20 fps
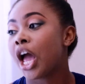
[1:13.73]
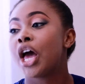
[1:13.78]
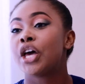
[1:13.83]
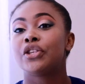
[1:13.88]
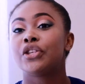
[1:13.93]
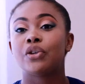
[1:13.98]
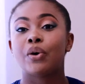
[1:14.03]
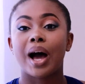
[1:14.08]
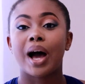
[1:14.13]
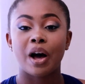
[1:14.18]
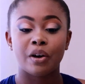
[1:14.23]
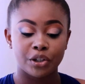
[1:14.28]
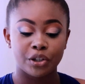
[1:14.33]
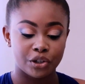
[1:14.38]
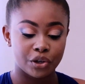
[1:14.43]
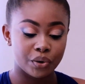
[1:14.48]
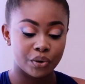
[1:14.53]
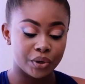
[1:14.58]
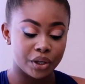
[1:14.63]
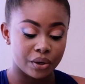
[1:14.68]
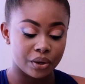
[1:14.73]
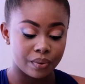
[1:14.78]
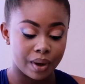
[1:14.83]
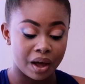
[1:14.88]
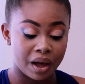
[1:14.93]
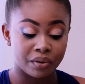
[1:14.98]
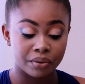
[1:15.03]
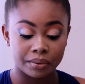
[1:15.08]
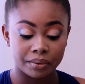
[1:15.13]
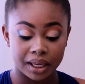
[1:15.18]
So
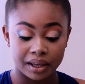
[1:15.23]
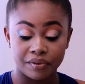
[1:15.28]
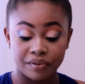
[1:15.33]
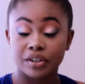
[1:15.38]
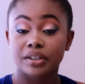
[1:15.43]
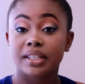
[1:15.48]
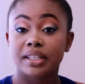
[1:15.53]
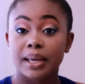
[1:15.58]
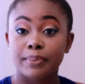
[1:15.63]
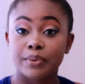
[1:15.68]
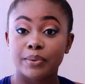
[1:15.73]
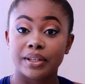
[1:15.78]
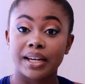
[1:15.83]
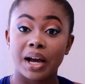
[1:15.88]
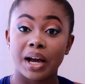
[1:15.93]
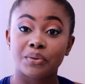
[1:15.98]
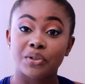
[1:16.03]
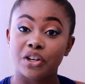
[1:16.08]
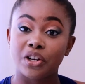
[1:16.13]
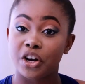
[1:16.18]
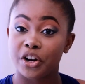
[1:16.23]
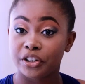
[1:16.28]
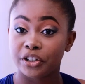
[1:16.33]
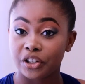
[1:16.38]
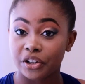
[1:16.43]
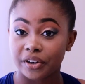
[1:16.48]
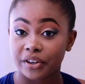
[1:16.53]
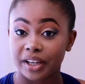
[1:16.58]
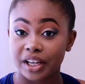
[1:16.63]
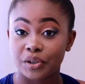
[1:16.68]
I'll give you tips on how to learn
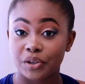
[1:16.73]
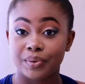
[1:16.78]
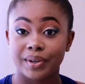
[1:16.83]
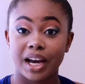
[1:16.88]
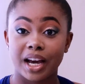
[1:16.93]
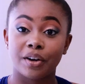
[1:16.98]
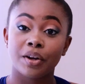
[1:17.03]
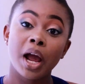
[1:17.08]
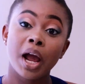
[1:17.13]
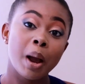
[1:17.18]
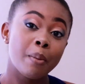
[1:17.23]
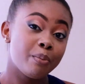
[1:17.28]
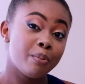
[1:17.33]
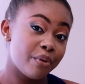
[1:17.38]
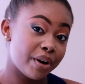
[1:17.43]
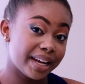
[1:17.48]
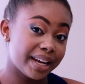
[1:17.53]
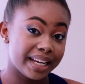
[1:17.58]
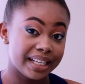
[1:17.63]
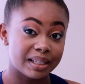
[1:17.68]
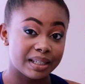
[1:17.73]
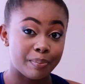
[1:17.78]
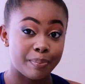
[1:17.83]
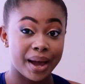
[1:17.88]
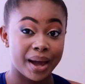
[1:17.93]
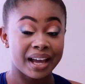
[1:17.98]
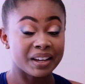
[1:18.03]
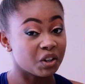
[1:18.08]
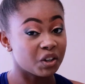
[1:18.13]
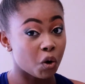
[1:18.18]
Turkish without breaking the
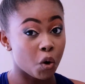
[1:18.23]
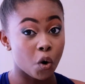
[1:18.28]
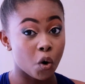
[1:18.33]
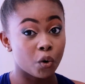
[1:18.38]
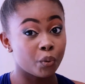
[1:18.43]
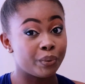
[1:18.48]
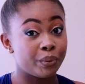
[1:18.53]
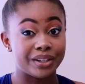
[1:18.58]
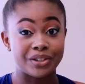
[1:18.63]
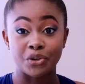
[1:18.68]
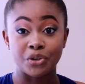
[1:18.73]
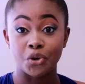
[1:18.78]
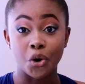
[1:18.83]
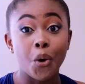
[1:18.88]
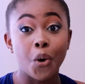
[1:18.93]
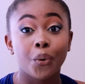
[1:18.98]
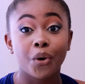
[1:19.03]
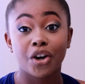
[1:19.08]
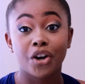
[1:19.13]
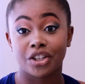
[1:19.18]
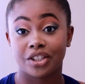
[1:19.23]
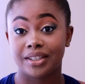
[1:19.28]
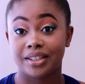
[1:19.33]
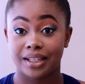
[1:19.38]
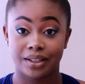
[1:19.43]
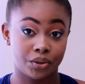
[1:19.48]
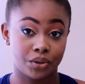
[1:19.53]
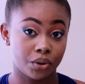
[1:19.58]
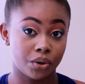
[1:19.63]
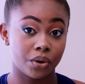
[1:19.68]
bank or with no cost
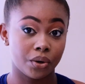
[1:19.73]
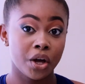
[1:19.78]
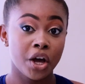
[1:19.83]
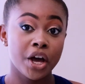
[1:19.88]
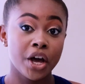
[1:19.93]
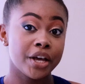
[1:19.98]
at all.